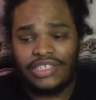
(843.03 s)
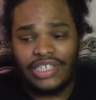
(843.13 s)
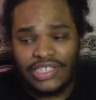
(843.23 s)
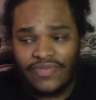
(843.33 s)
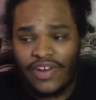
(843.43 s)

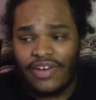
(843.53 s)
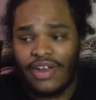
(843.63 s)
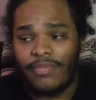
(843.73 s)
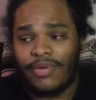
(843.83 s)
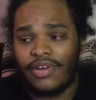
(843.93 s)
she is
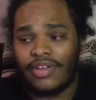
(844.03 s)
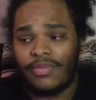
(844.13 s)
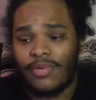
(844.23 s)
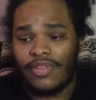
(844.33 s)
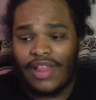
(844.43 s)
very
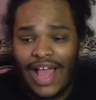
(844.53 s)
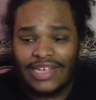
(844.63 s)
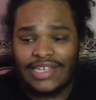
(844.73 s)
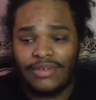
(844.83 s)
unpredictable. The last